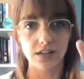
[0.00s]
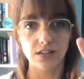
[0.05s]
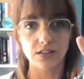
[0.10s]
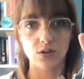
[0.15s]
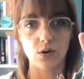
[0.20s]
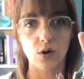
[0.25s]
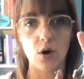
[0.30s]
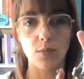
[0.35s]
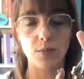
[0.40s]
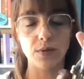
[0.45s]

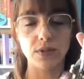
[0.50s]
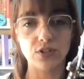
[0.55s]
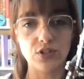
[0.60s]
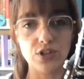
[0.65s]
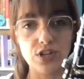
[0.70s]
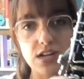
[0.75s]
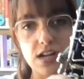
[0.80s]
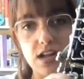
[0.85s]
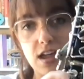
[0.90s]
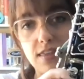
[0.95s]
So open
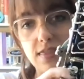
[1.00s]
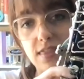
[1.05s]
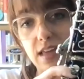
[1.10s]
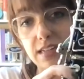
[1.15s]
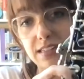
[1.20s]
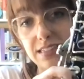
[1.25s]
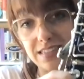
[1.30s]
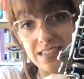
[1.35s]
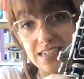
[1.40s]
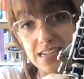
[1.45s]
G and
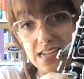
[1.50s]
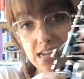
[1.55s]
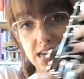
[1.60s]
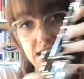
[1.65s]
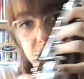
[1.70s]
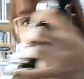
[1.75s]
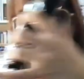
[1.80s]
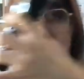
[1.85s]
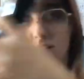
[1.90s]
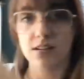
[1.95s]
then
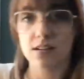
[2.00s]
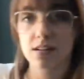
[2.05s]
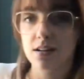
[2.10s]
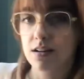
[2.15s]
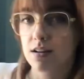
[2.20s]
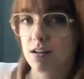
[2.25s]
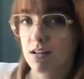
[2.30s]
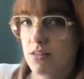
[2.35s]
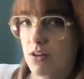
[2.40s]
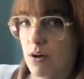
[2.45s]
D,
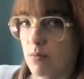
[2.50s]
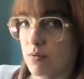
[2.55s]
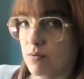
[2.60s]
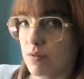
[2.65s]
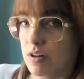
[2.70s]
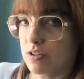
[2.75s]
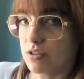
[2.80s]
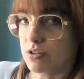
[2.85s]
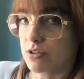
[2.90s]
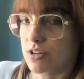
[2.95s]
thumb and
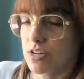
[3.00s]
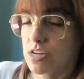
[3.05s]
register